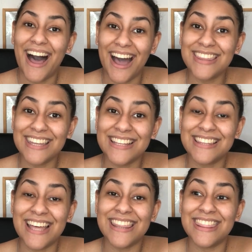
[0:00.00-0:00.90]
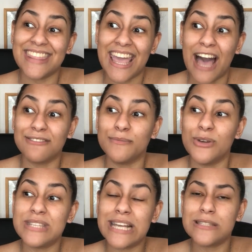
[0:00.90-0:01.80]
I think that they have the
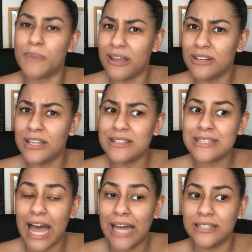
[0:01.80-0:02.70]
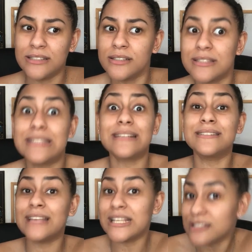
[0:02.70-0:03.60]
most experienced and
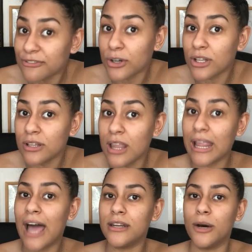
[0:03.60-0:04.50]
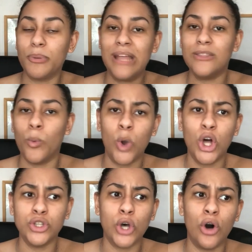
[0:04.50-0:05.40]
successful lineup in the
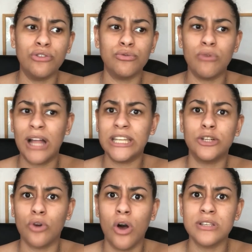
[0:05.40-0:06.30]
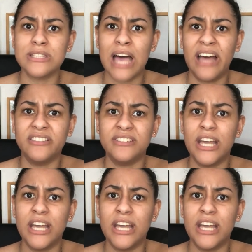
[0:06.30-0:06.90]
world of rallycross and